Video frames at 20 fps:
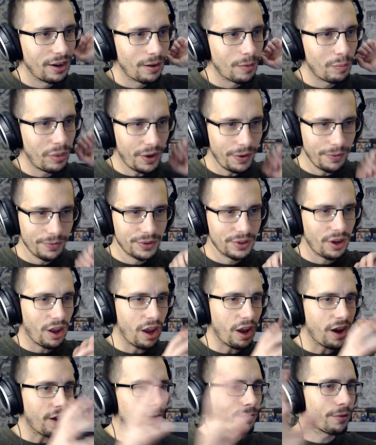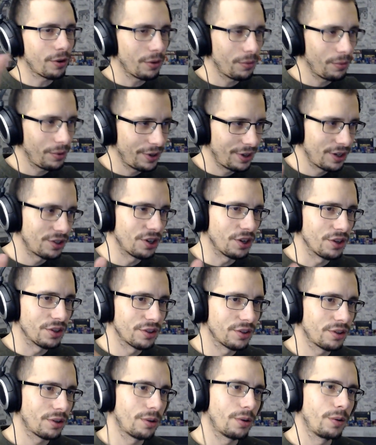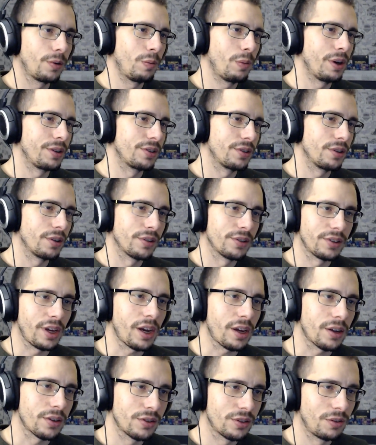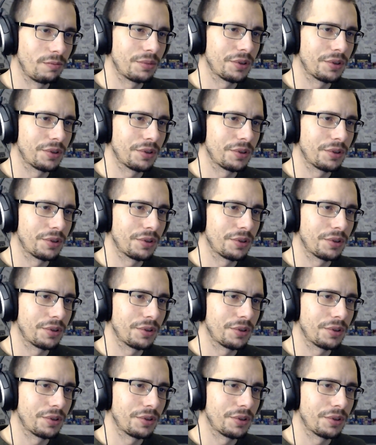buffs everyone adjacent to her by 6 stats.